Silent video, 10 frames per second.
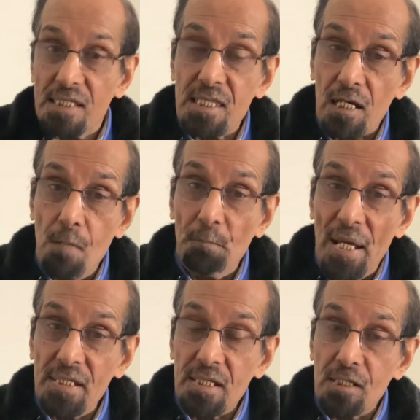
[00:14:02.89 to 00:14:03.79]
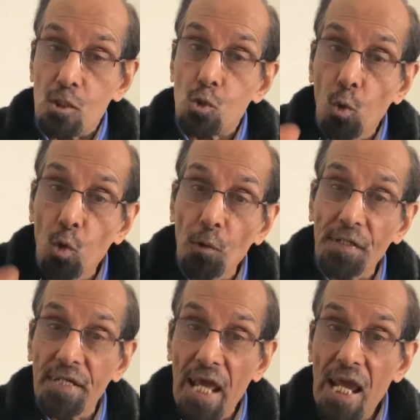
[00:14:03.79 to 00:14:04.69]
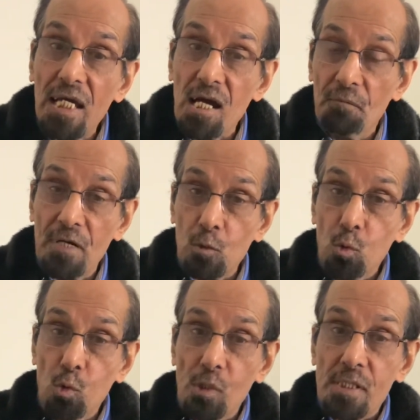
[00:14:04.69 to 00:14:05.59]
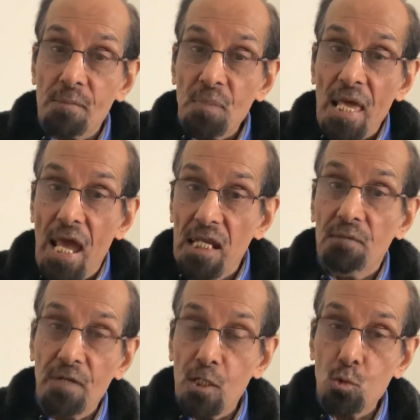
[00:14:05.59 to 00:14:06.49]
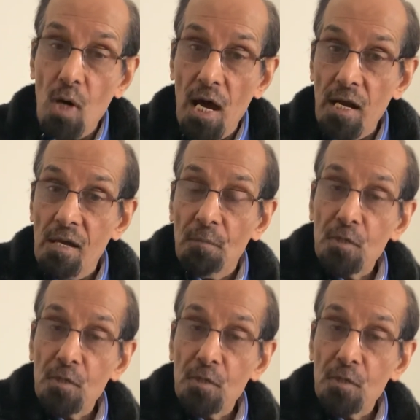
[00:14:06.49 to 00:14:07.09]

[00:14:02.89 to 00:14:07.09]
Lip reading: is the comparison. So take our course anywhere you are,